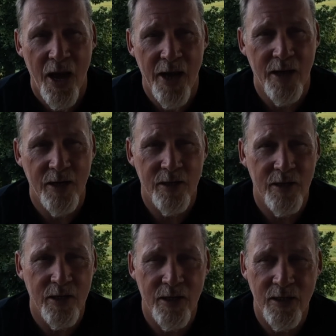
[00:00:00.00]
And,
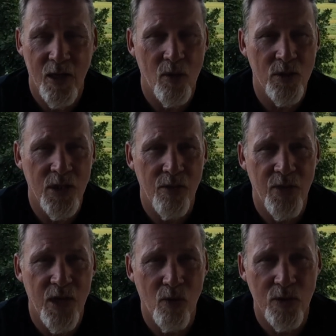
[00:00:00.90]
you know, the same
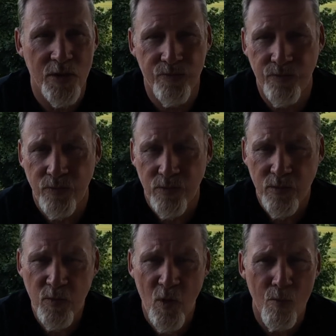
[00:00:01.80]
thing with
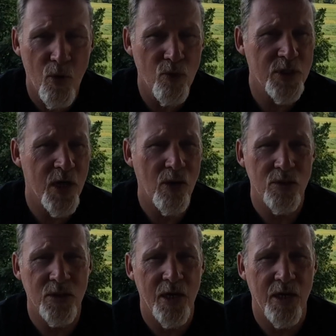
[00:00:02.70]

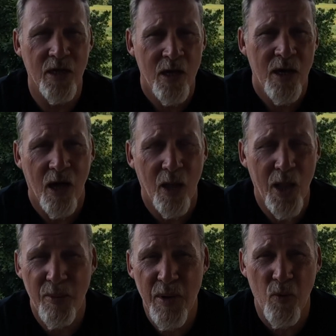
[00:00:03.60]
motorcycles. Like, a
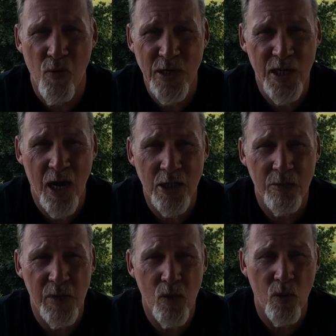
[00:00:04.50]
lot of people reach out
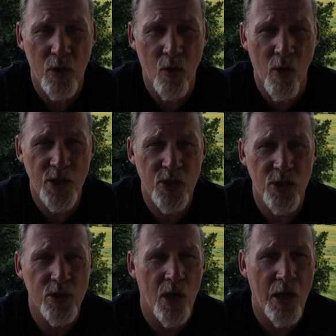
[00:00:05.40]
to me with
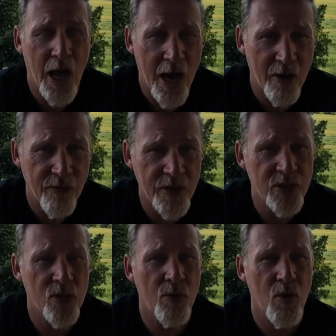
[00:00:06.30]
questions on how to
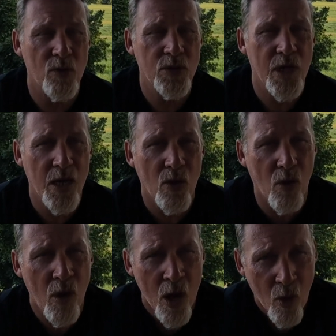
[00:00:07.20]
fix their
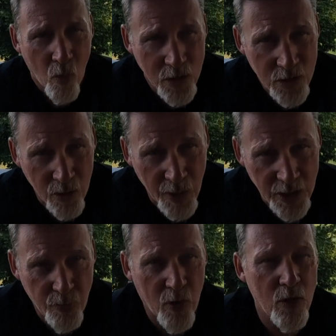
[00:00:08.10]
motorcycle, what's the
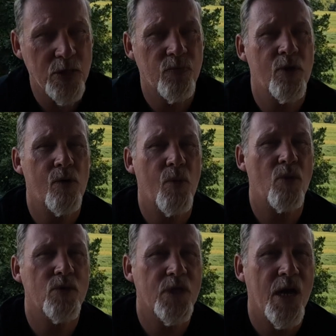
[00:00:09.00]
best parts for their
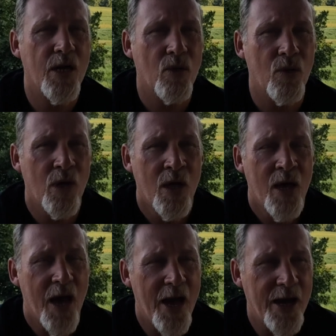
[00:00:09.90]
motorcycle,
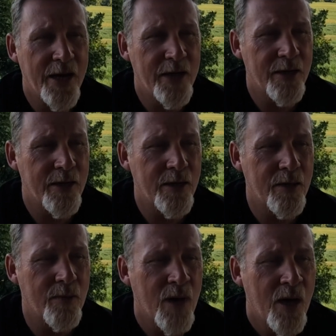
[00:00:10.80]

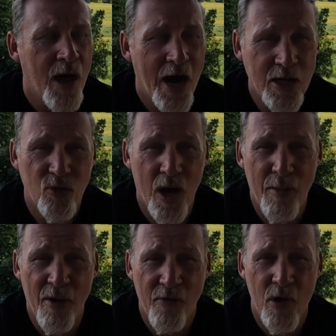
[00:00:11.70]
and I try
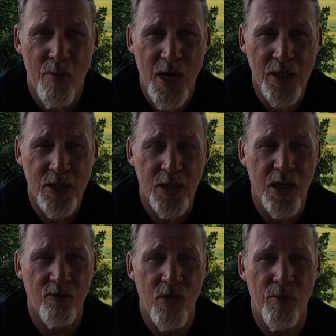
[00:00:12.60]
my very best to
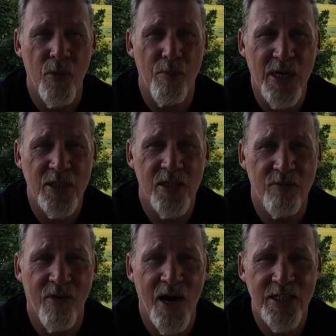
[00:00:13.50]
give them the best
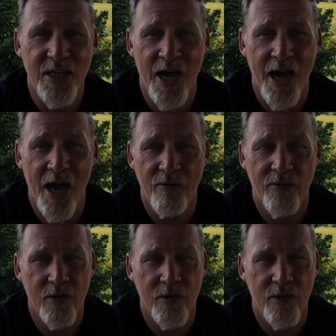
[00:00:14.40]
advice I have.